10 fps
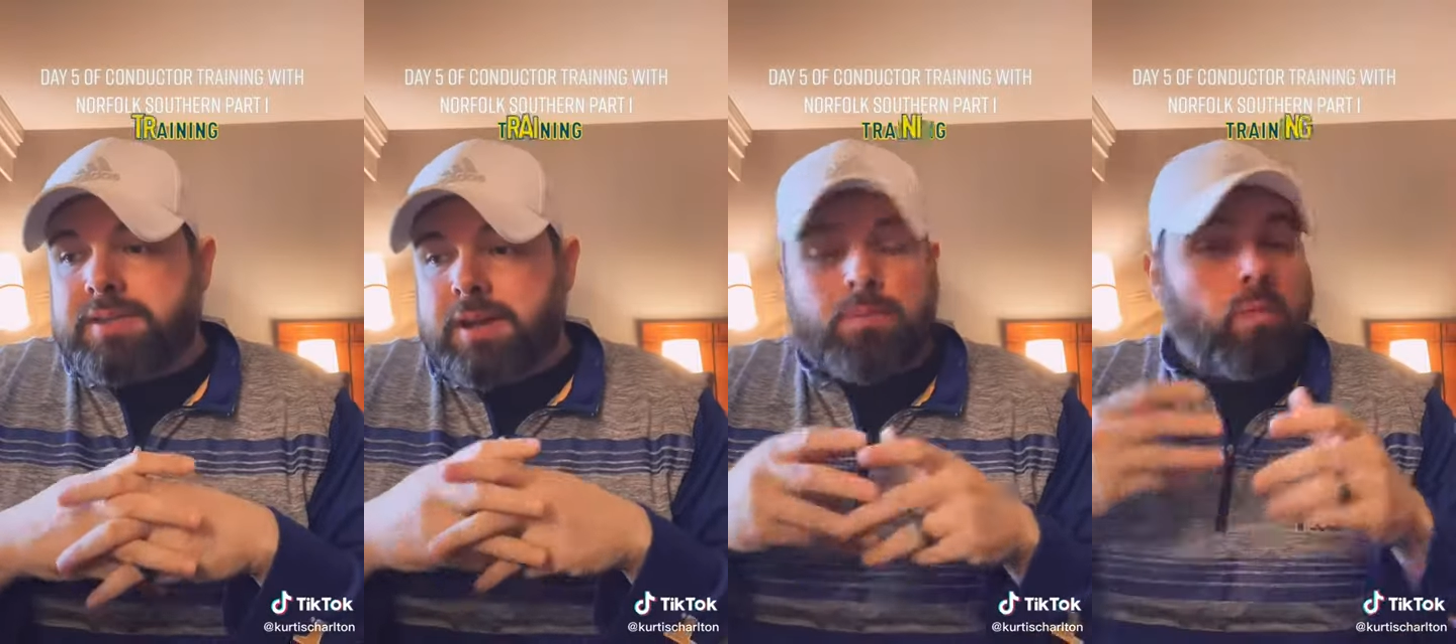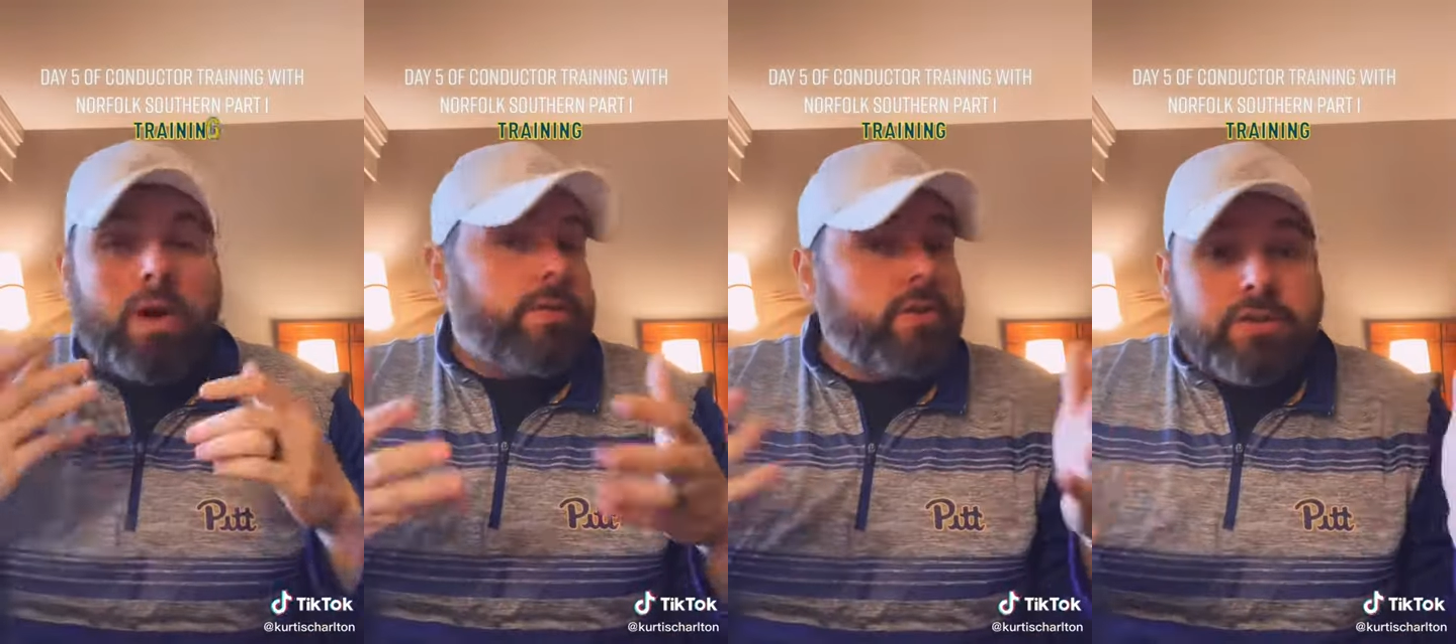And
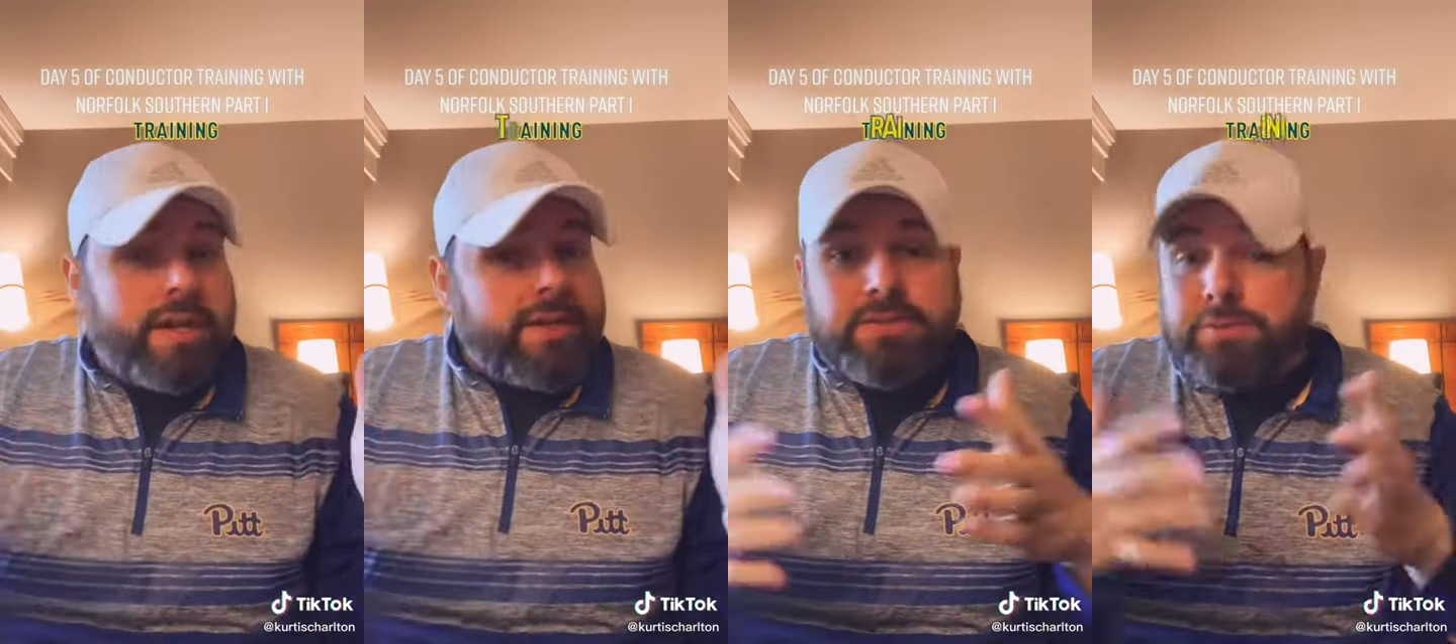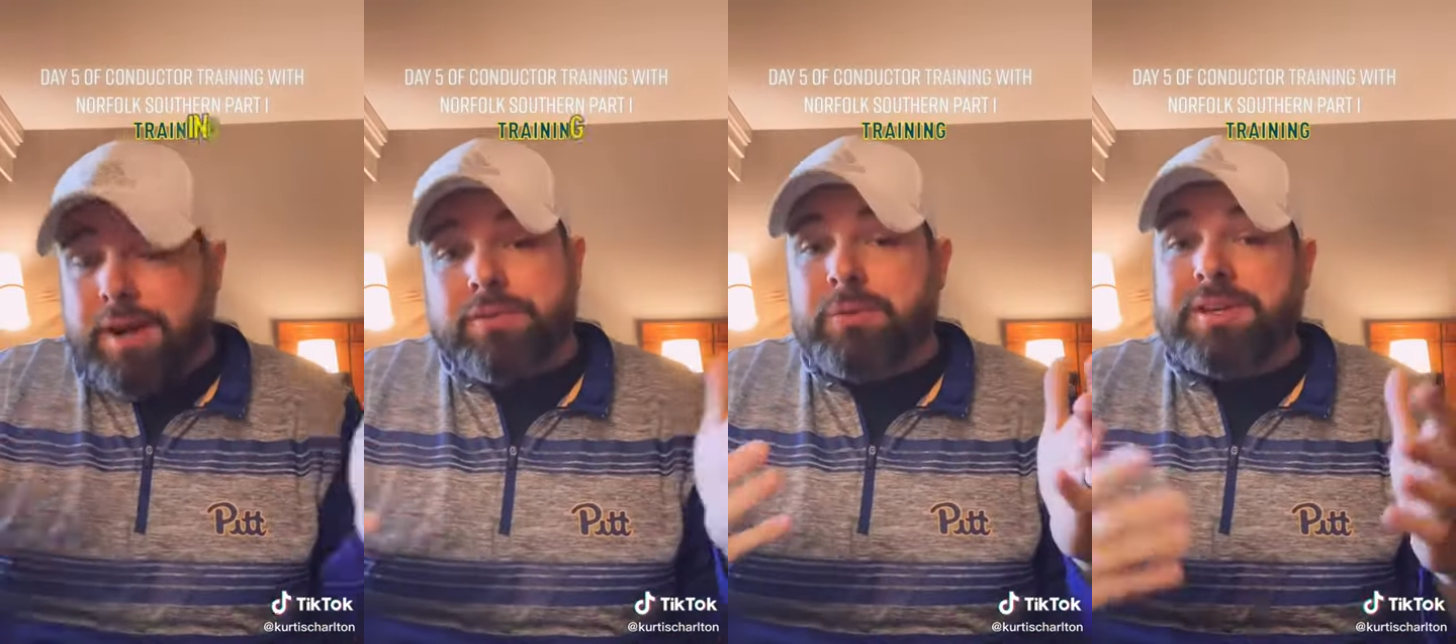one of your days
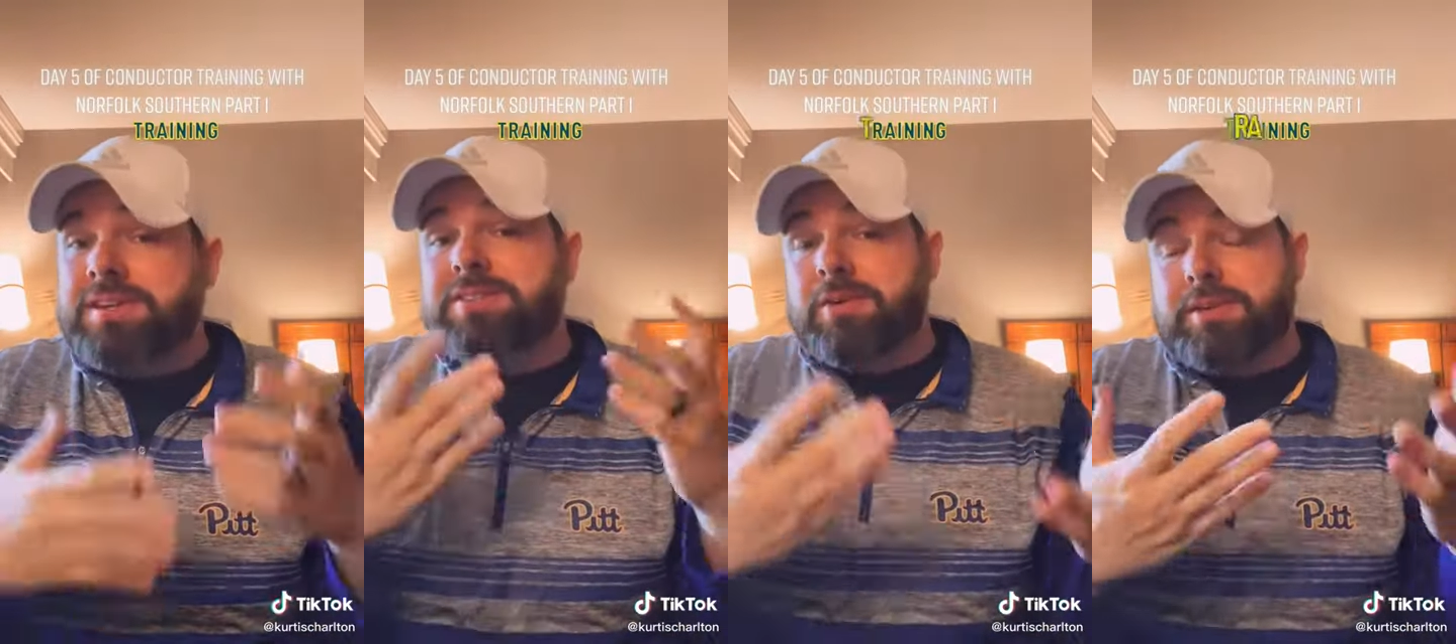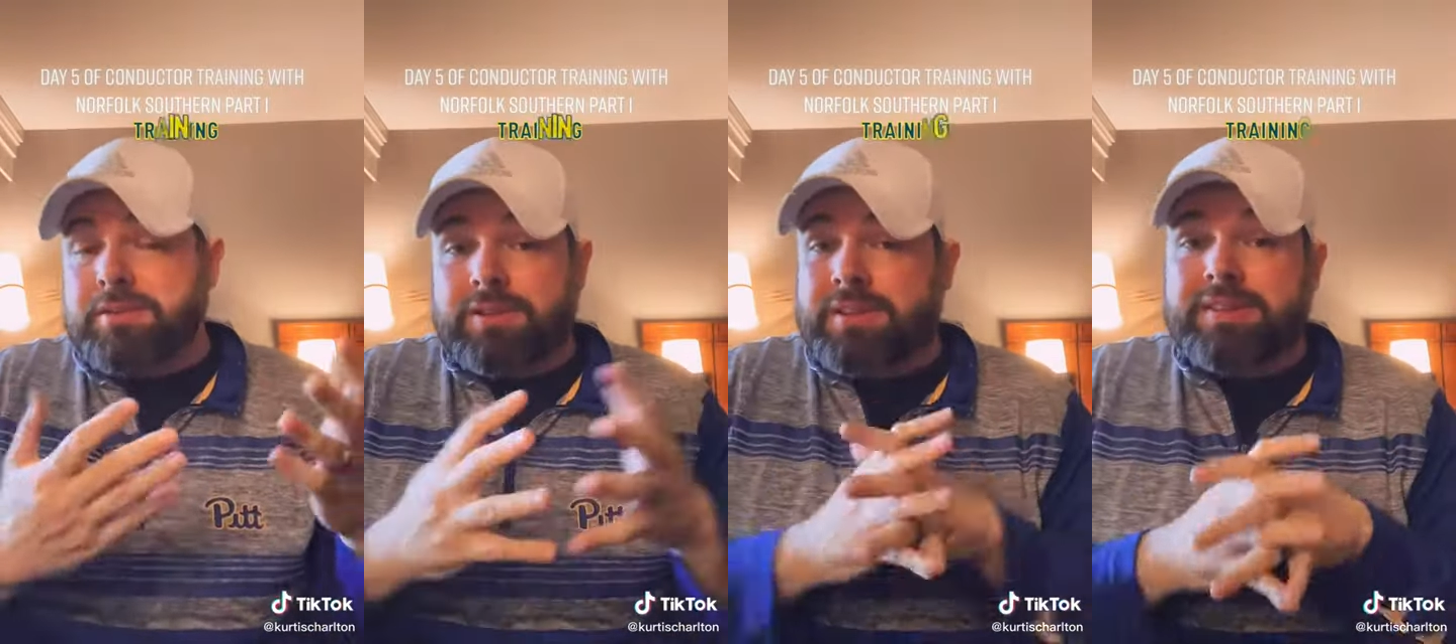throughout the week is going to
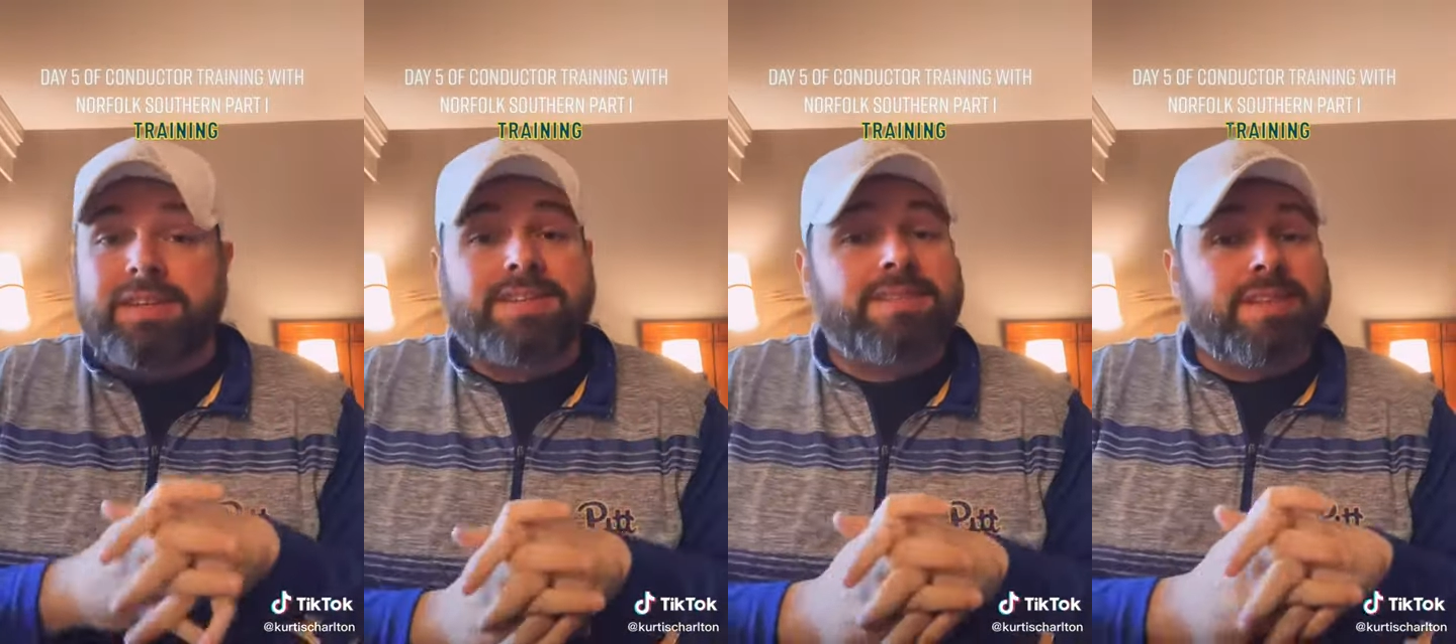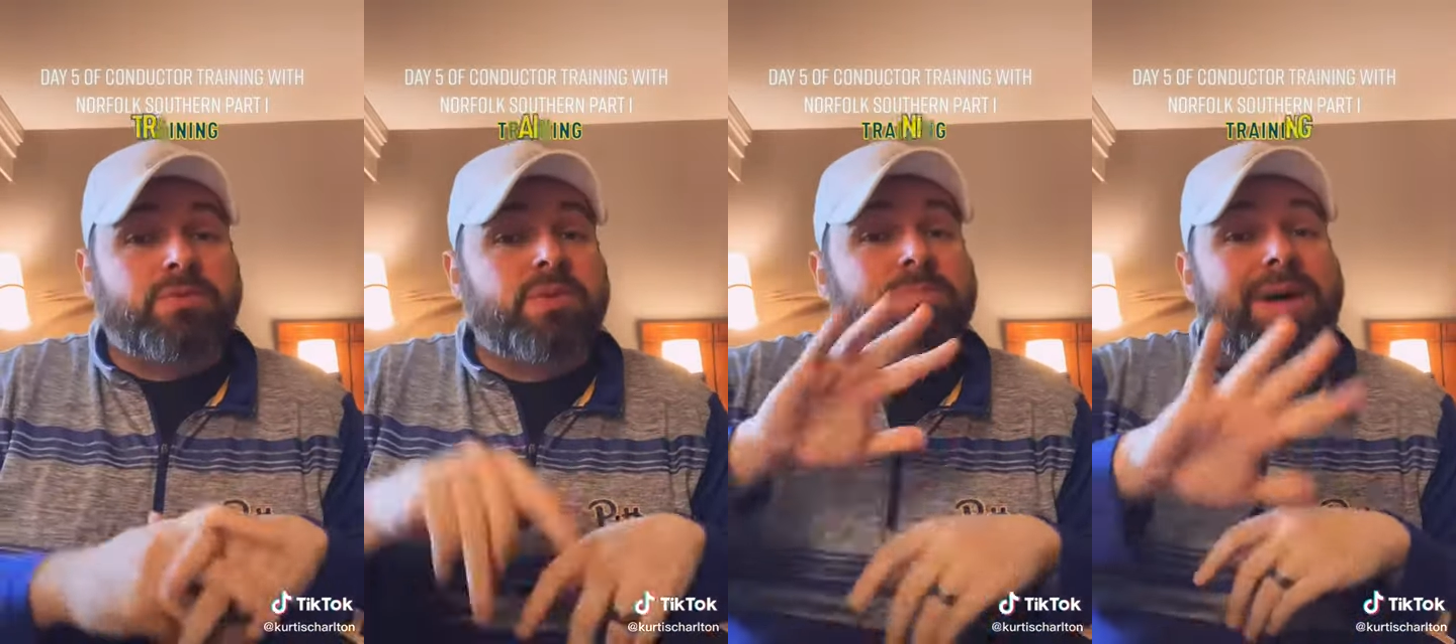look like this.
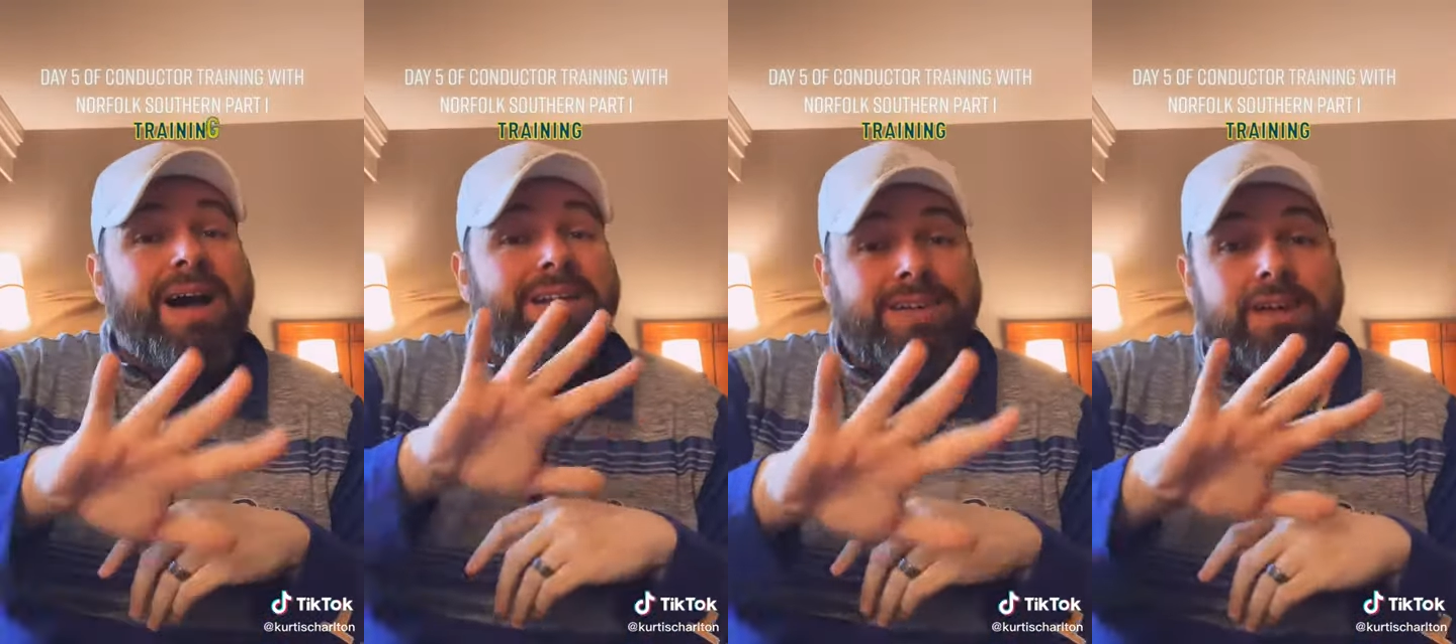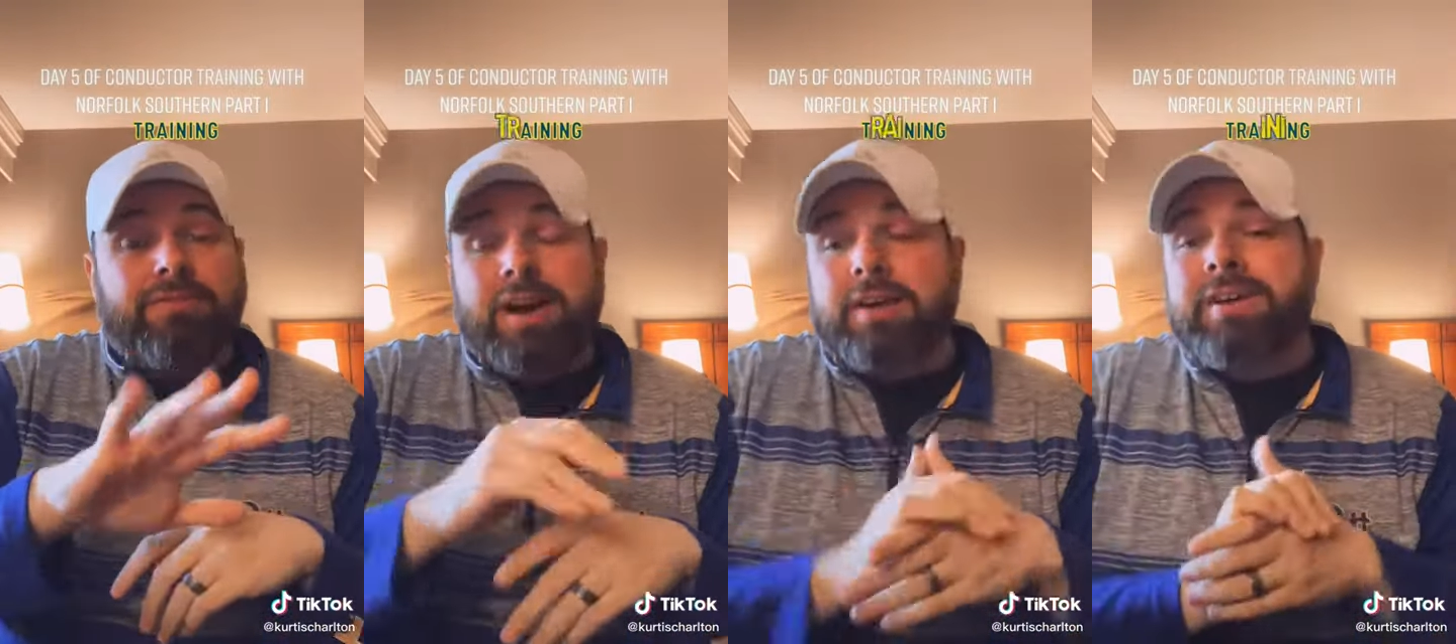This was my day
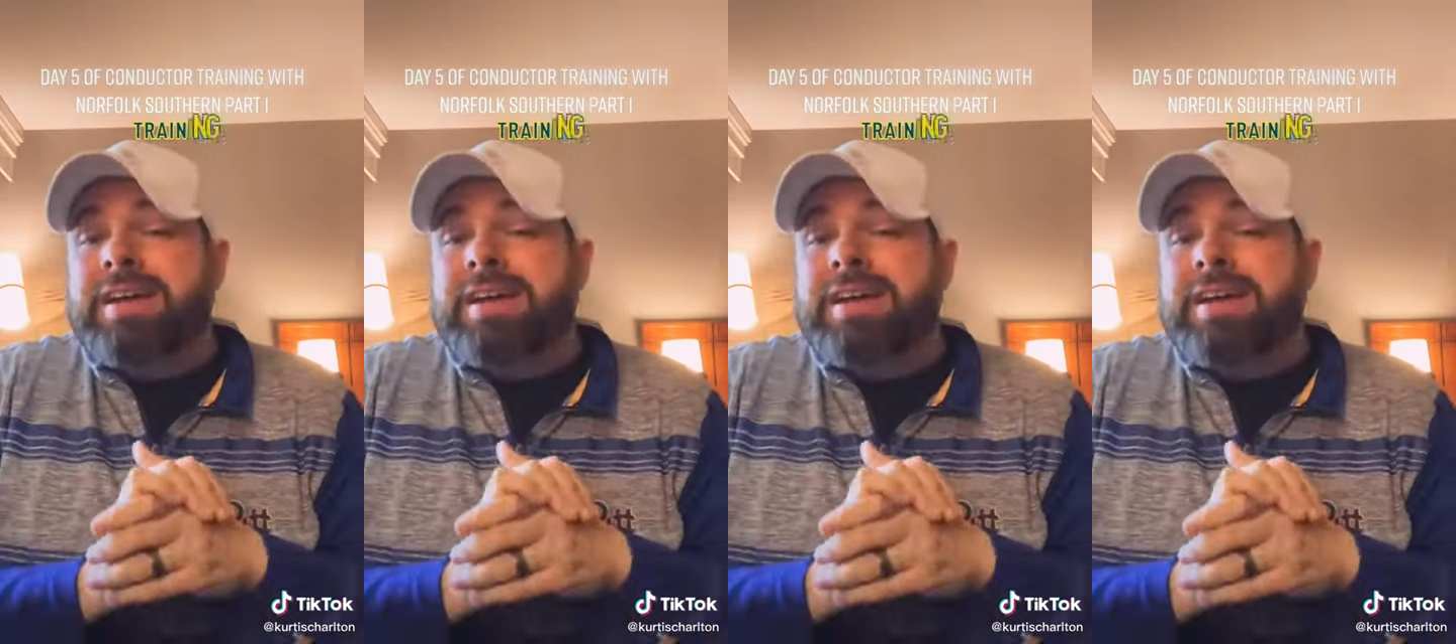five.